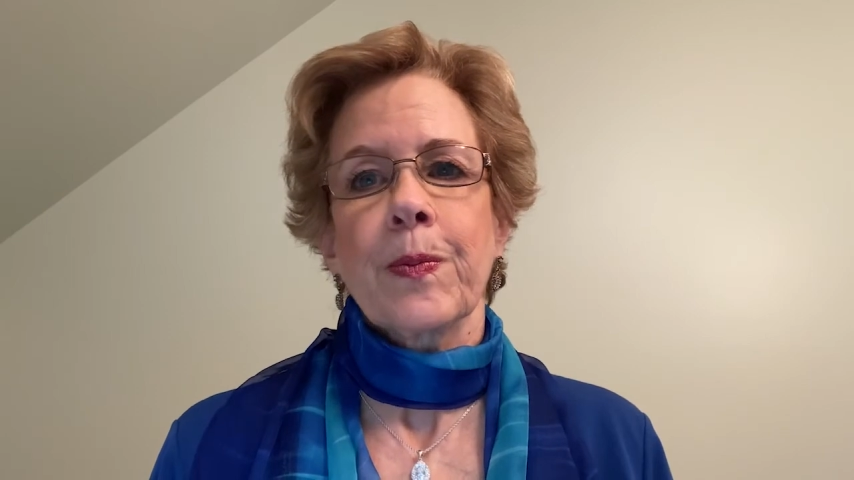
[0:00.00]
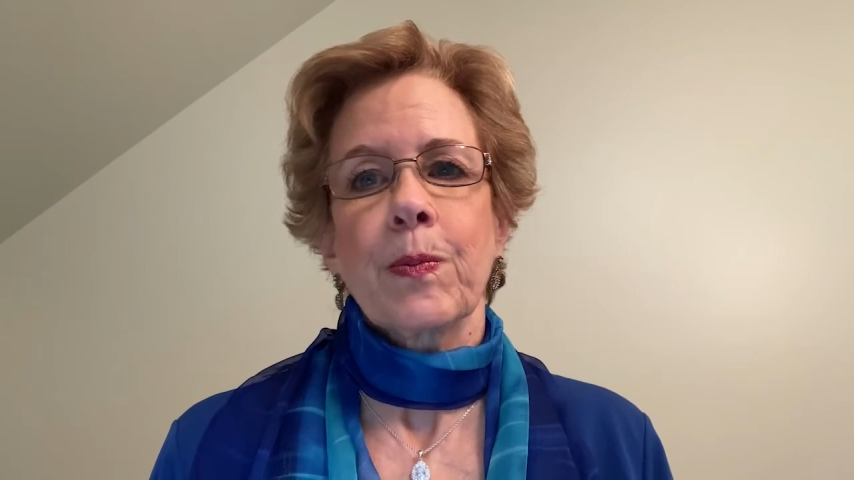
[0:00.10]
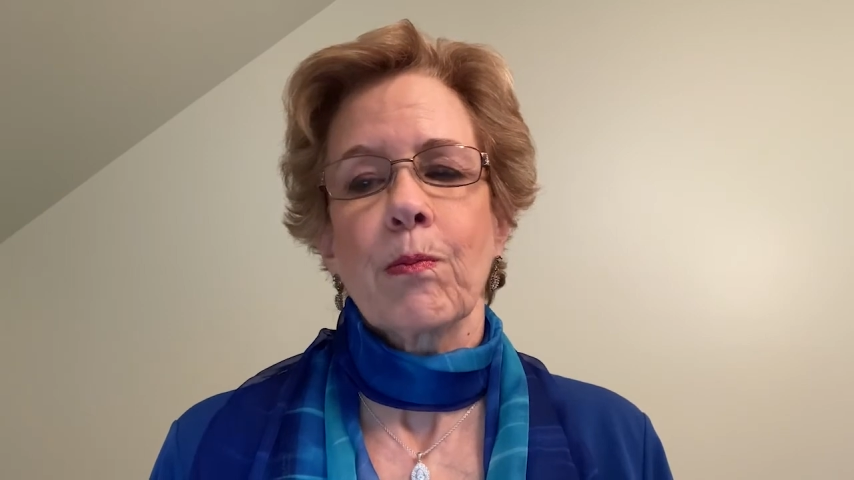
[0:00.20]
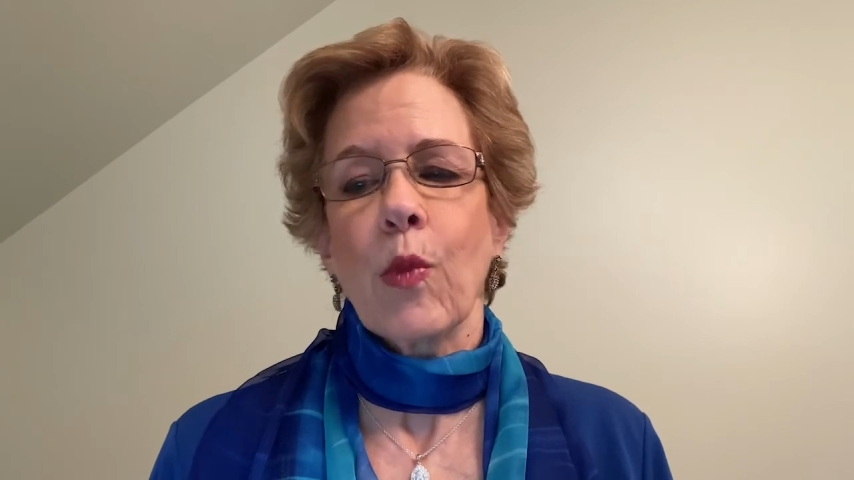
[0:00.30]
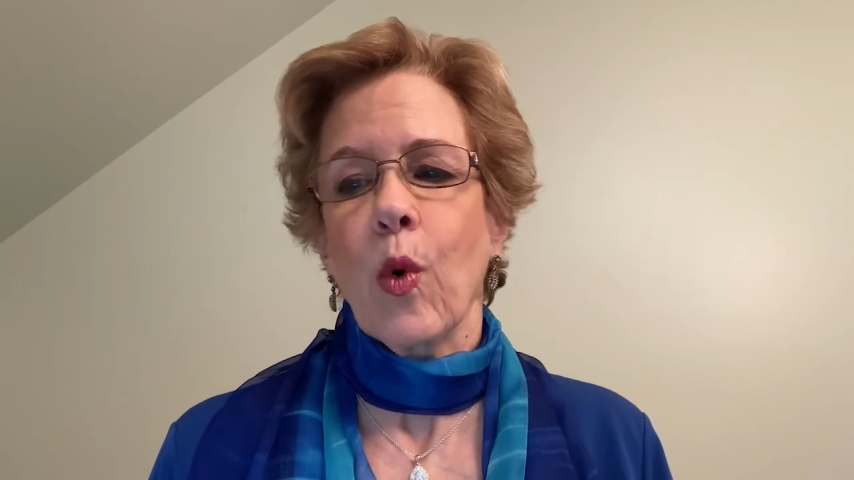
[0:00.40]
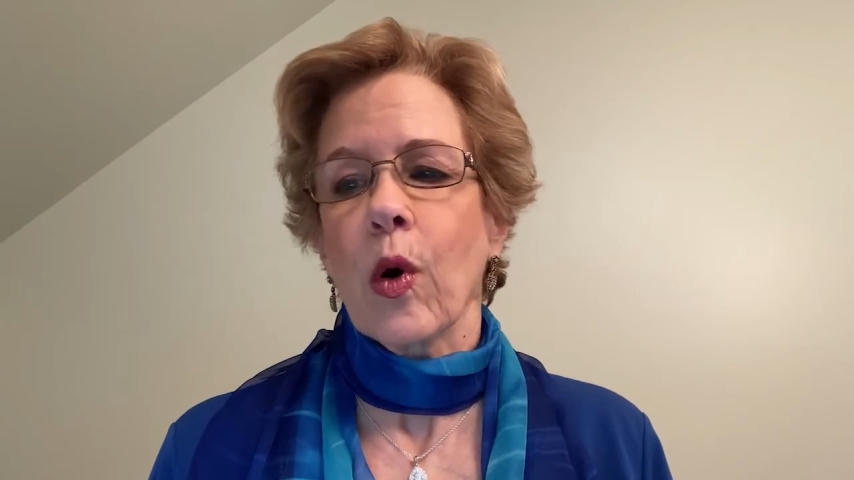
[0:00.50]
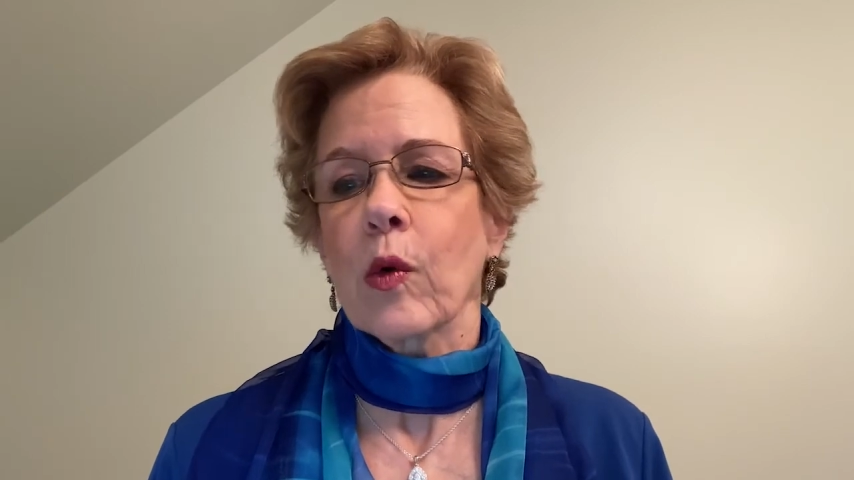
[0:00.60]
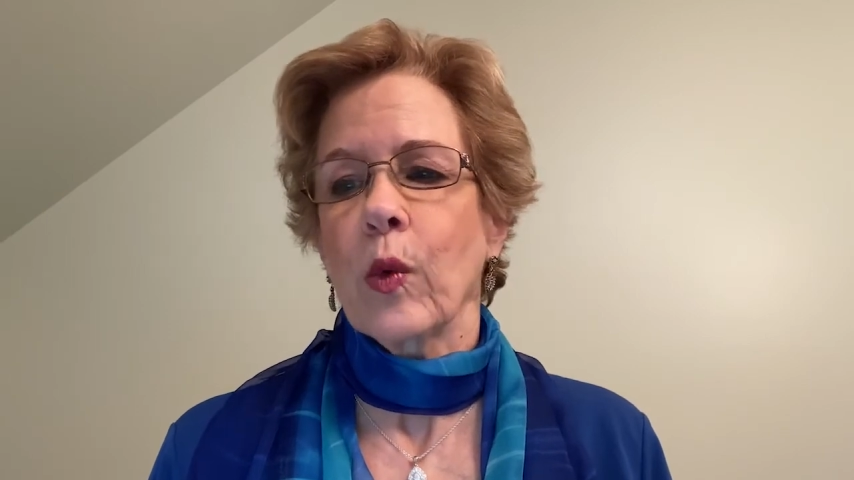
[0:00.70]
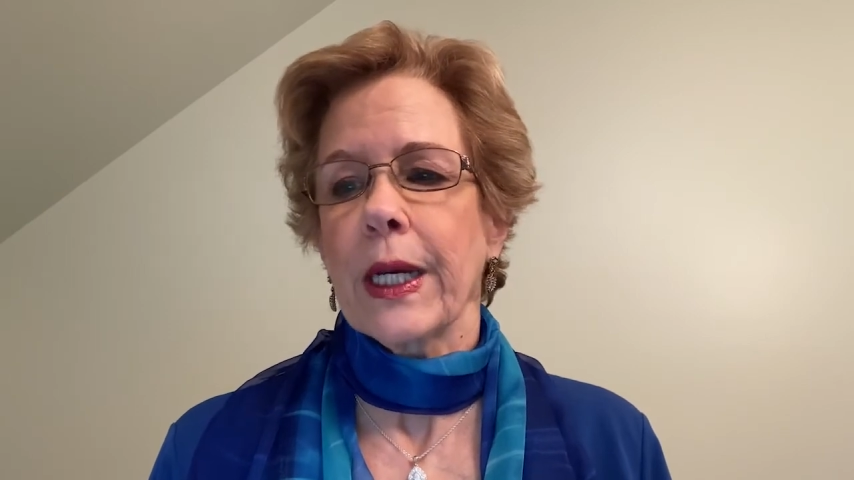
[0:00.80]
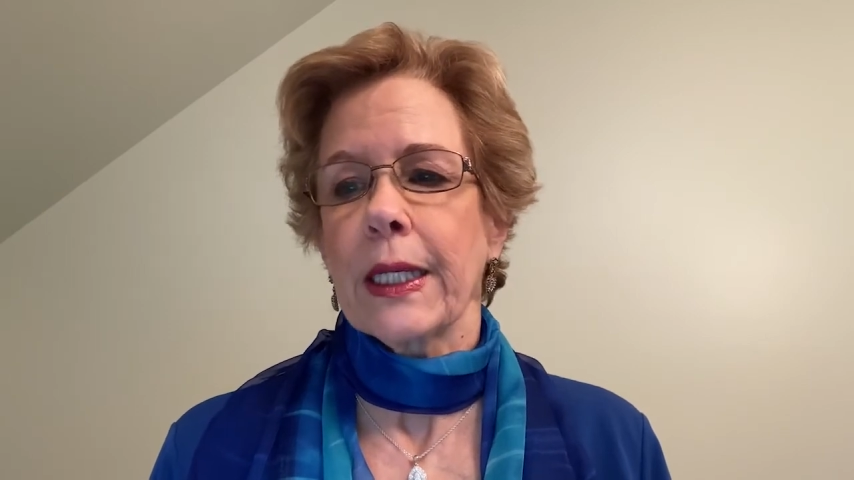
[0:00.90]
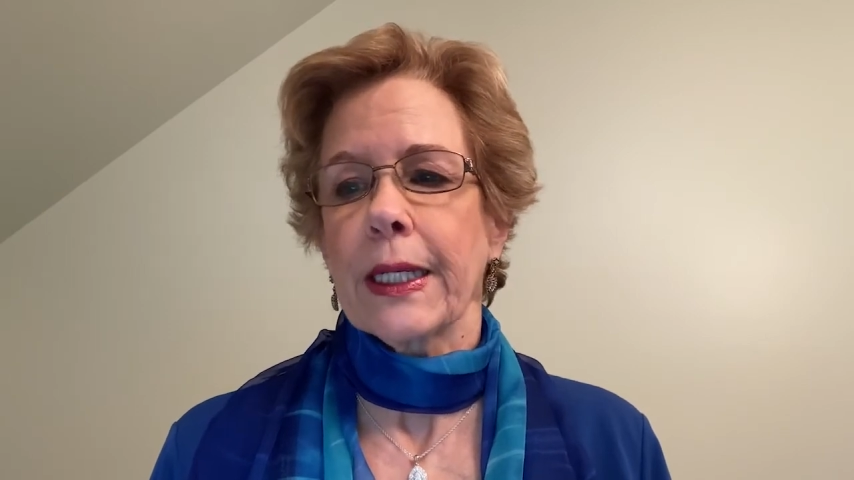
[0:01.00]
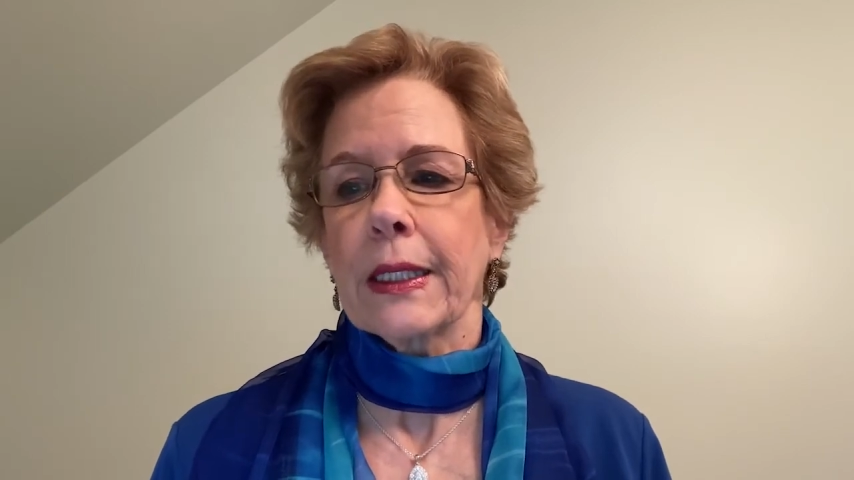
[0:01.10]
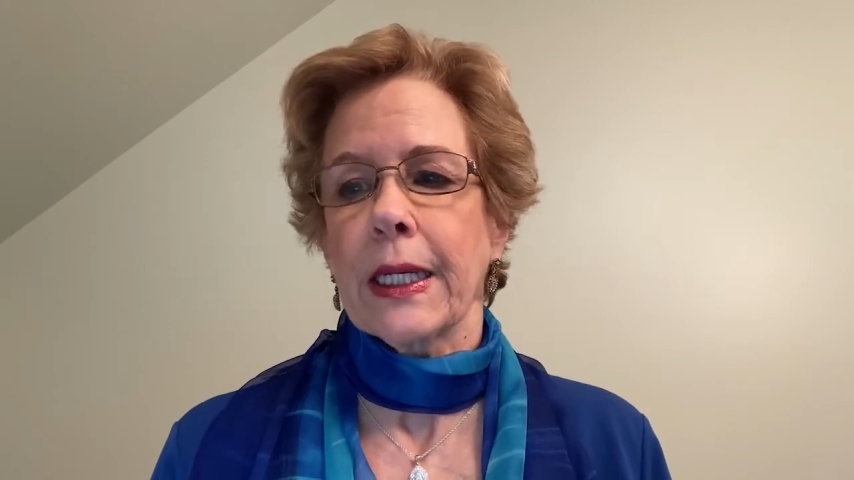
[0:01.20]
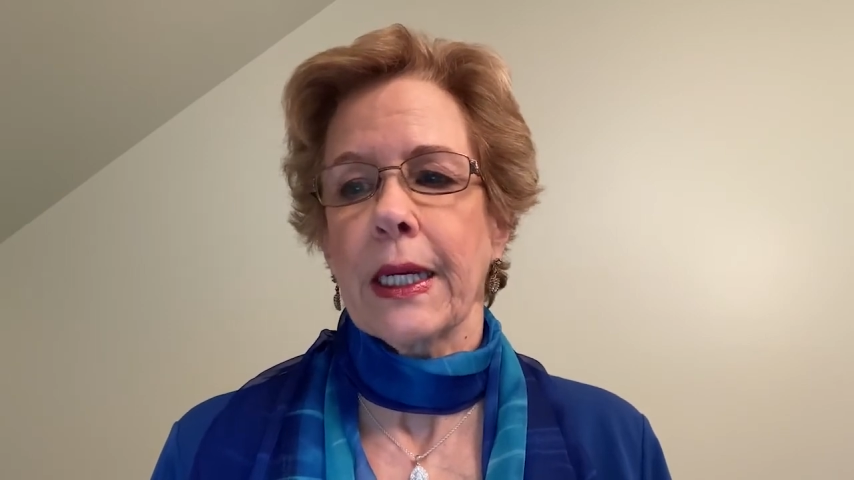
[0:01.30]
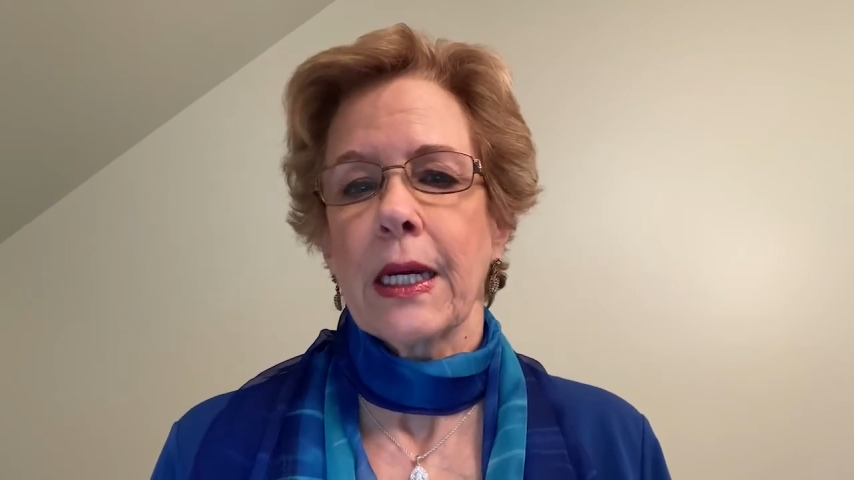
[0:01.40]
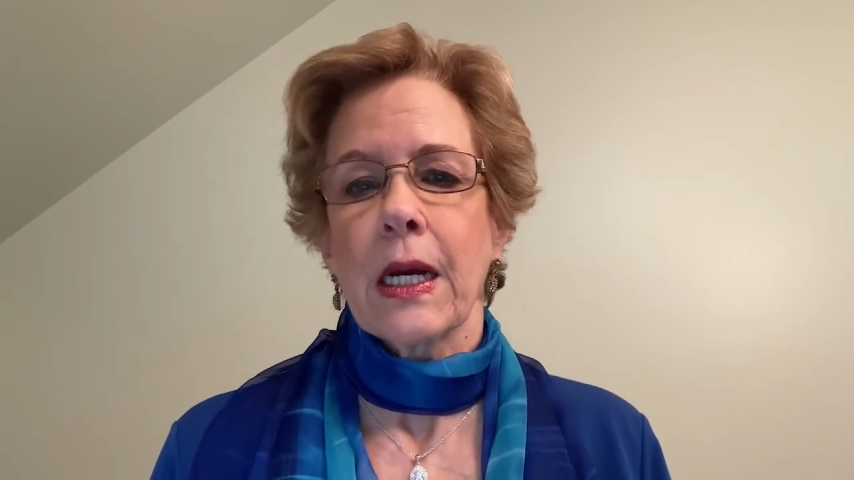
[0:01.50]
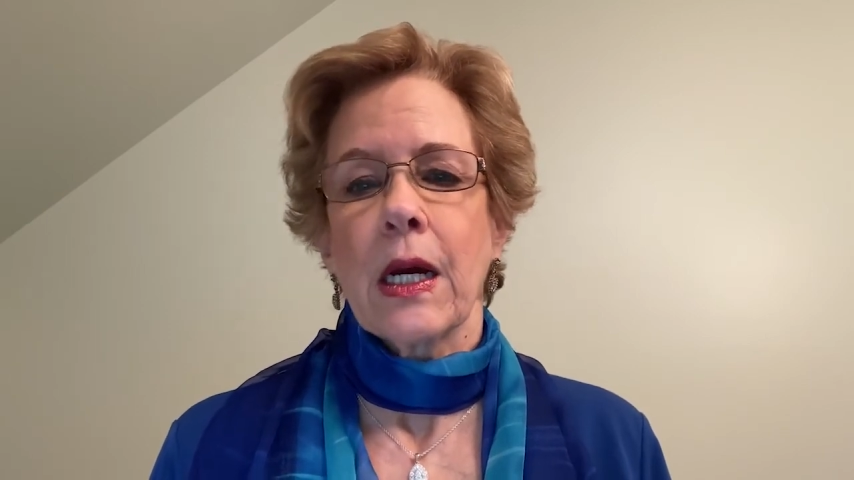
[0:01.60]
more willingly,